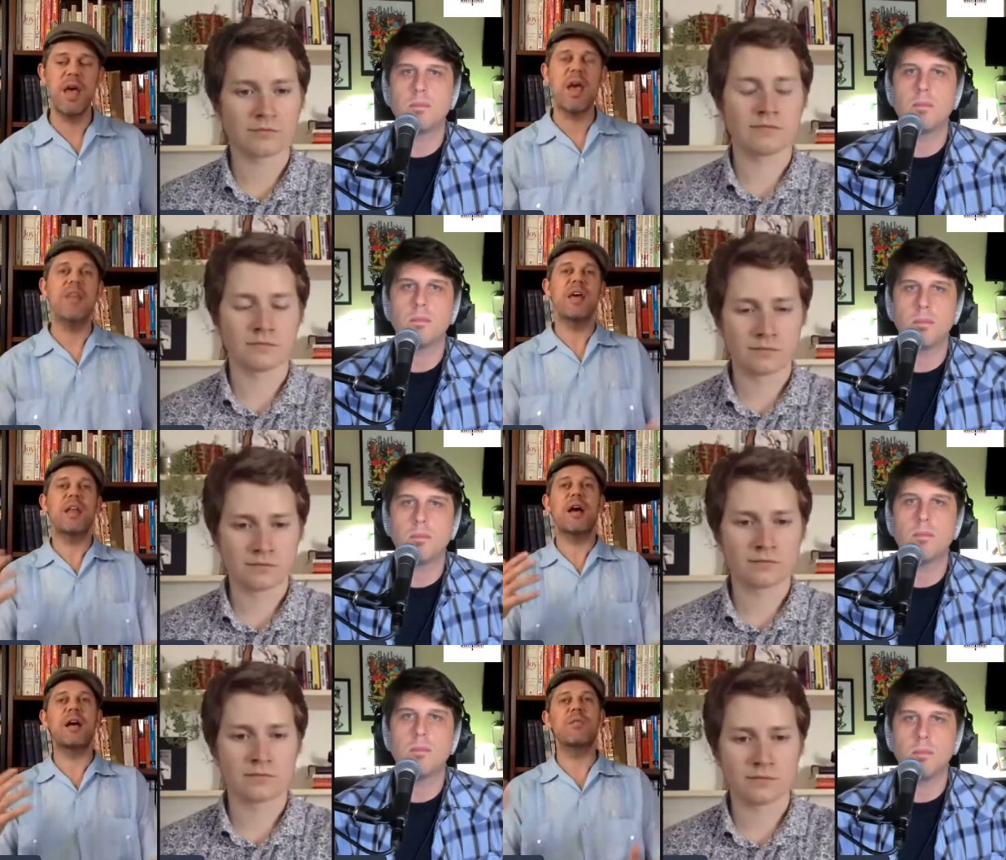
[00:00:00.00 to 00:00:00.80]
Speaker 1: And then
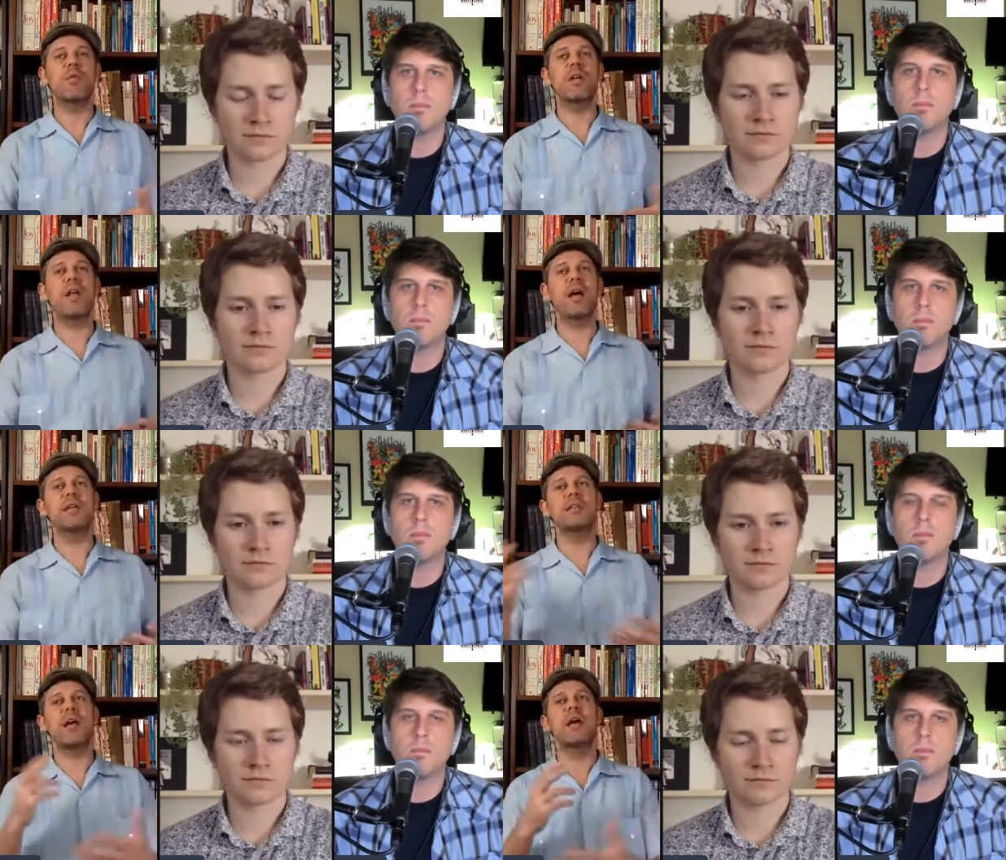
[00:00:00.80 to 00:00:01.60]
I realized
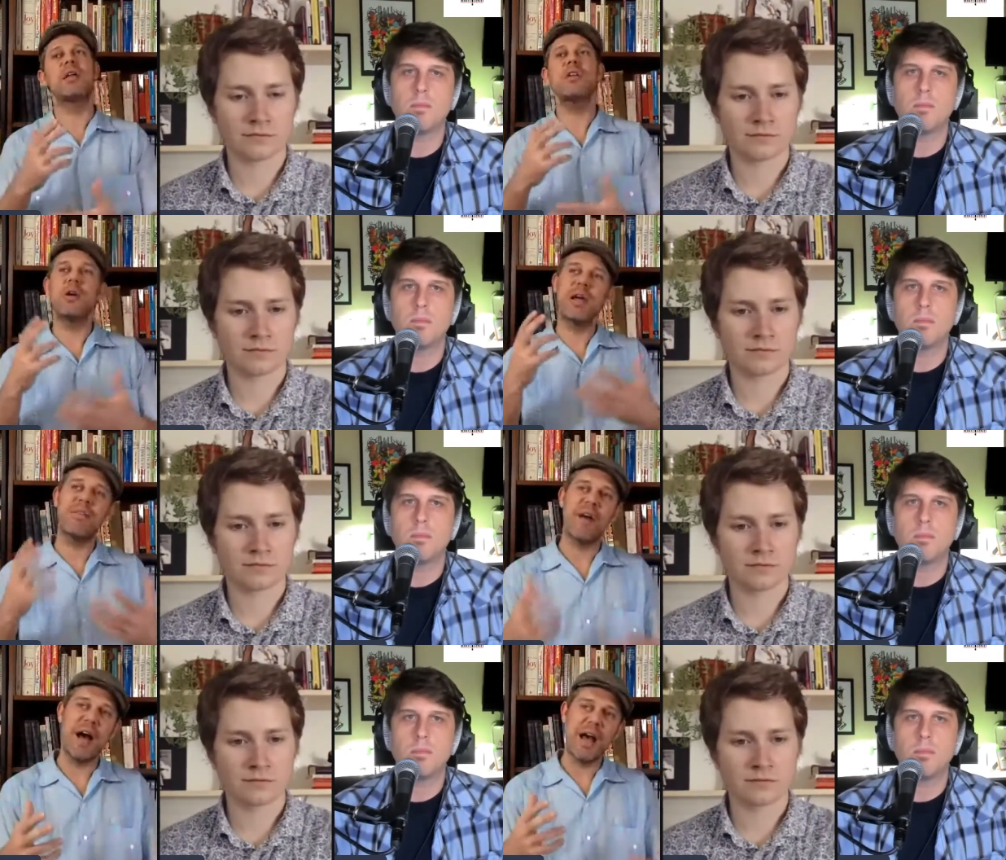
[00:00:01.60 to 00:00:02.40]
that you know, if
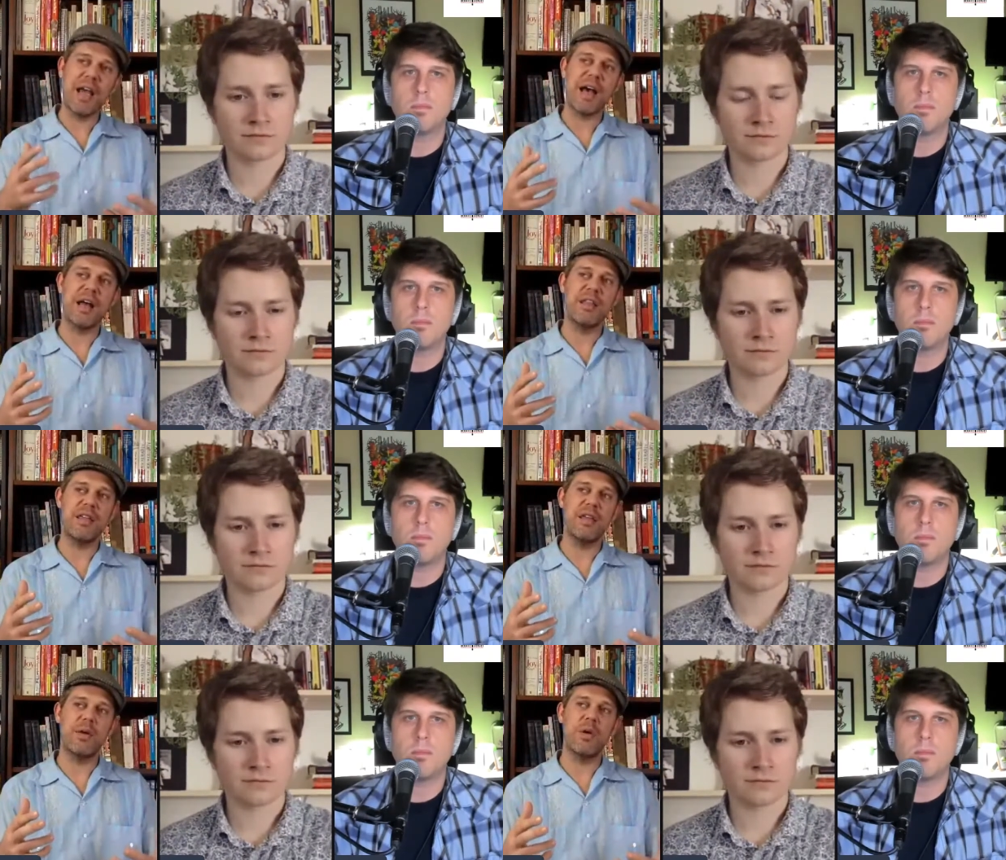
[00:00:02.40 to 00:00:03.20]
I had the
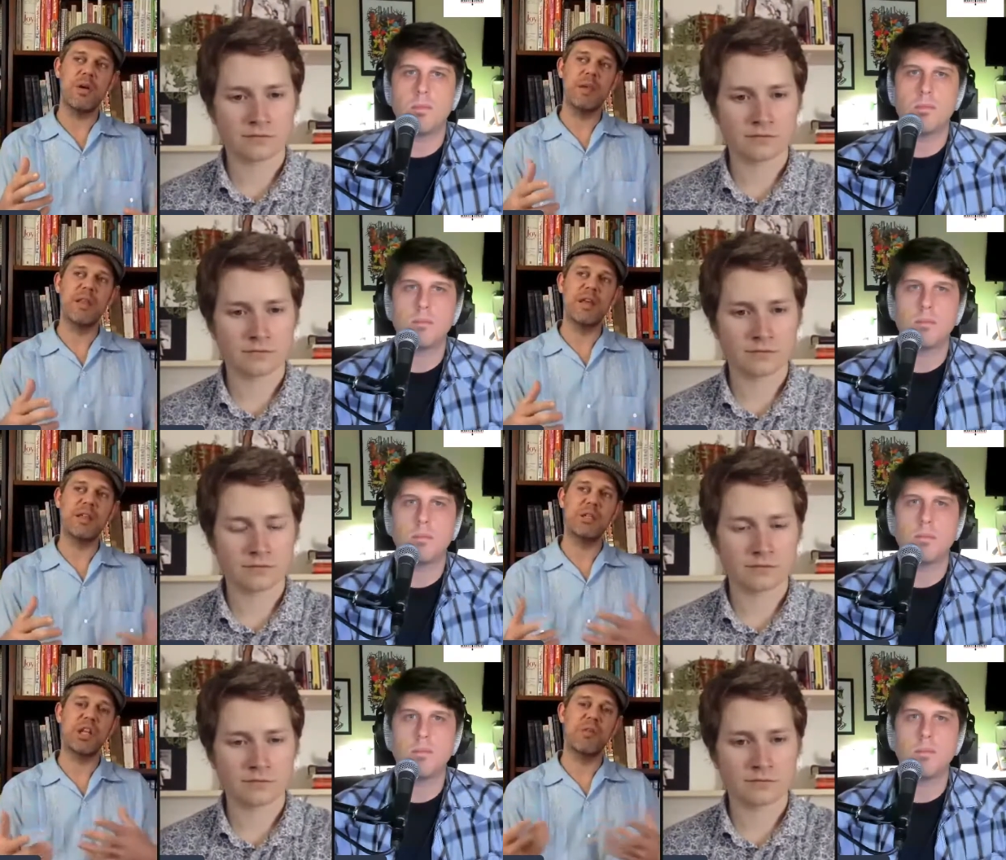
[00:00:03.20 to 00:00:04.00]
equipment
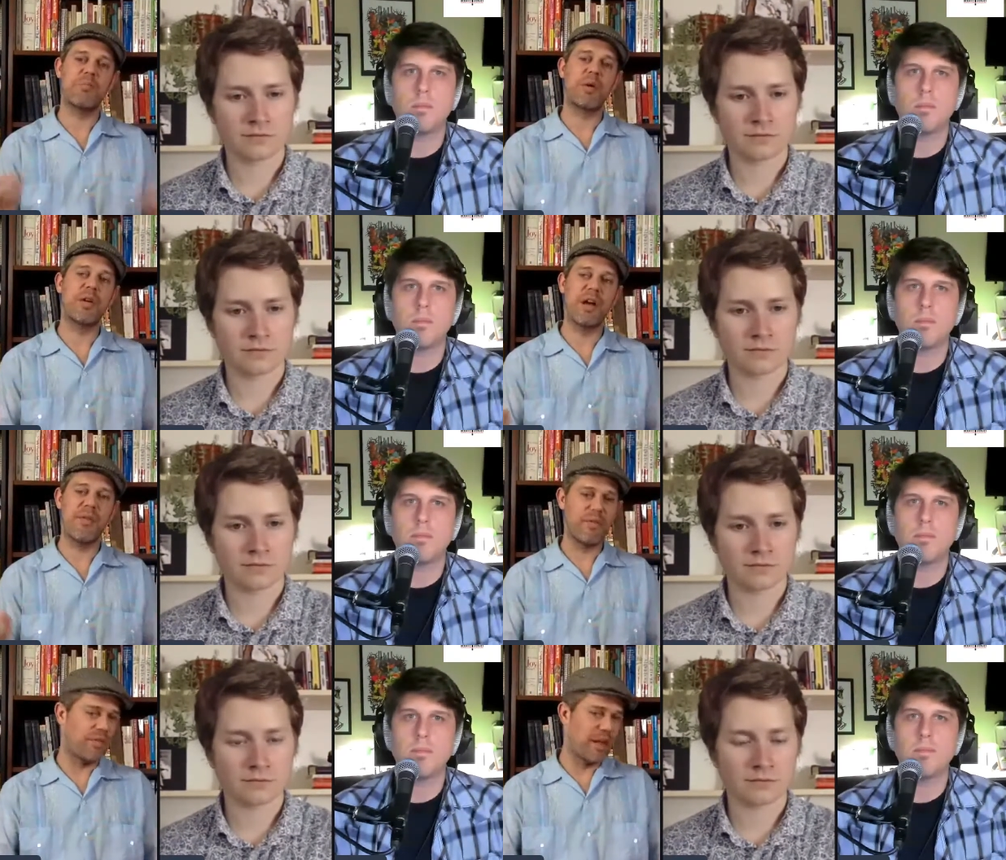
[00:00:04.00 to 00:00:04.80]
that took the burden
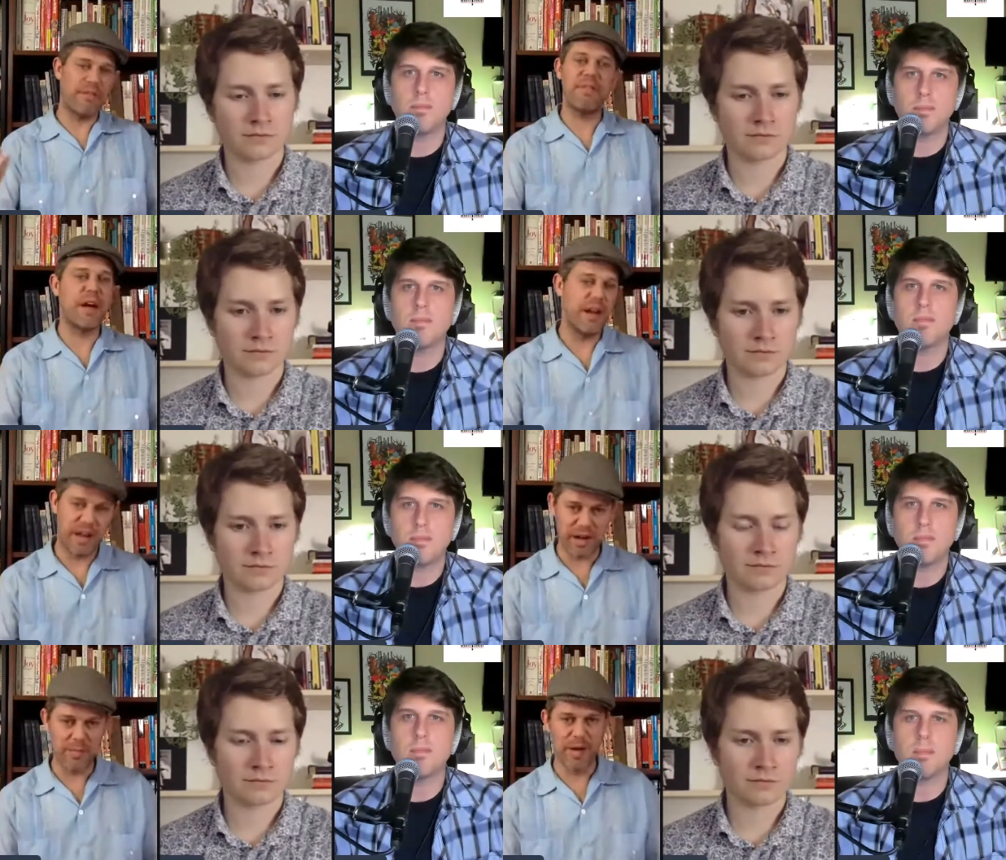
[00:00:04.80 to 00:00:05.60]
off of like
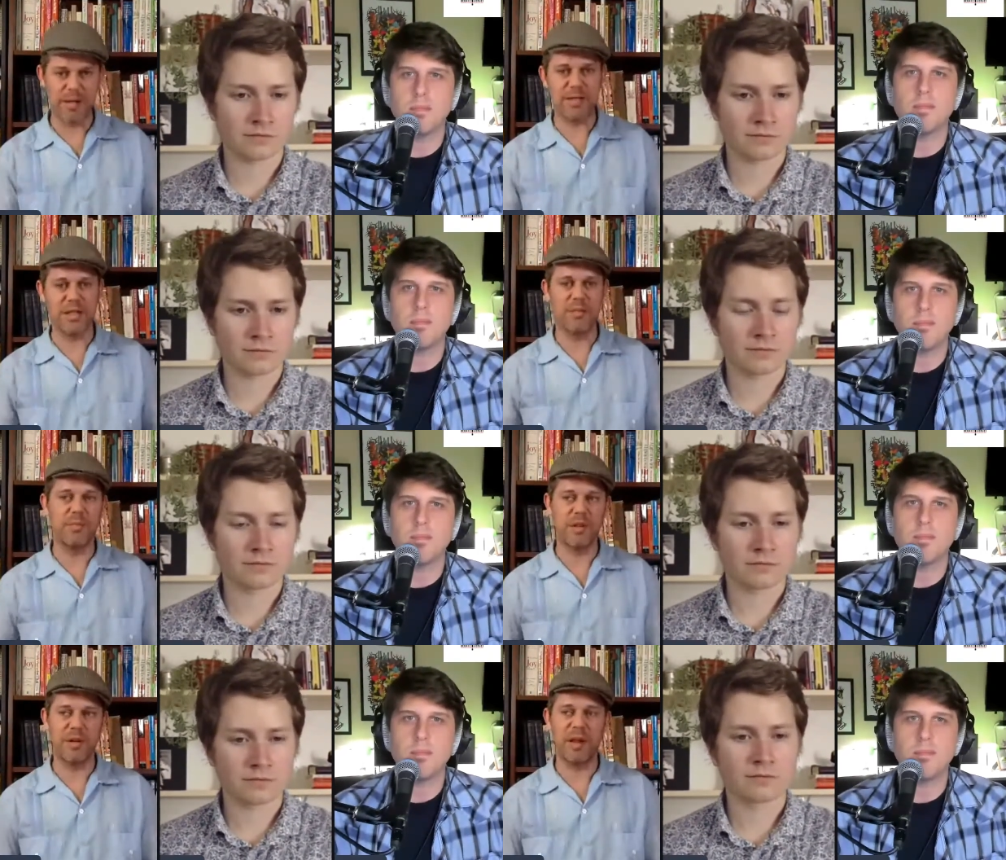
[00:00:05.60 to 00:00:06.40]
finding it amongst
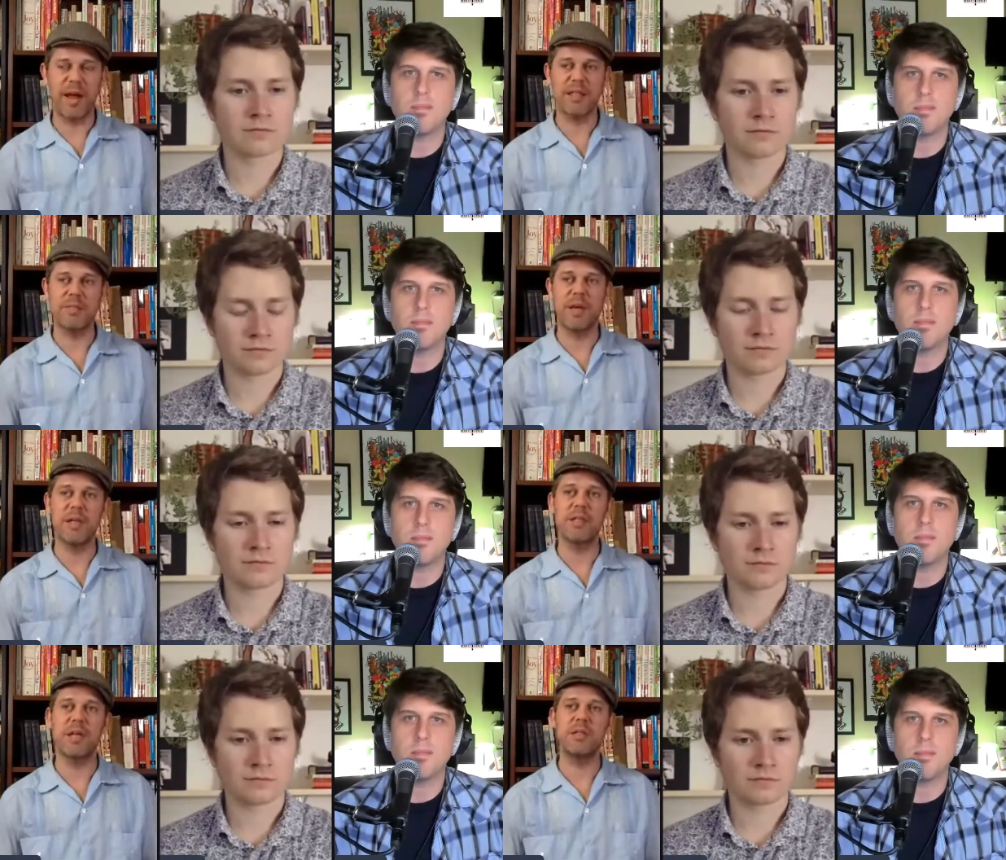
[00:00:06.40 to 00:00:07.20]
them, their
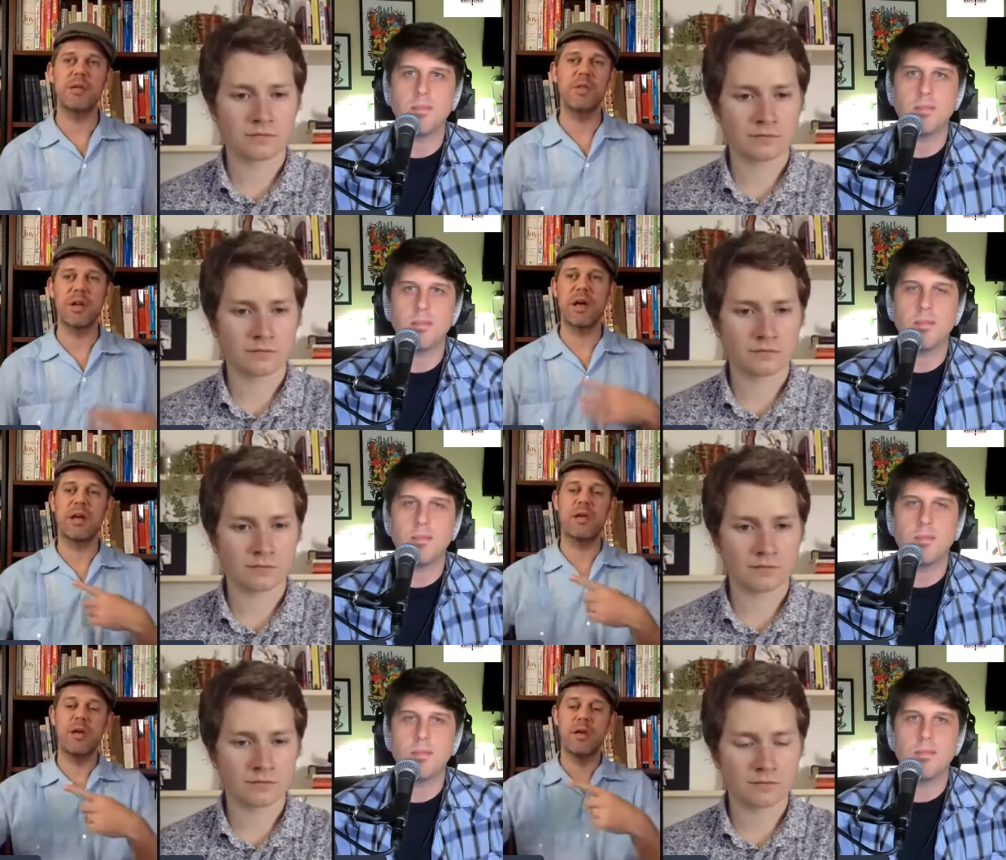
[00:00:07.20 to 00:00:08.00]
classmates, and so then I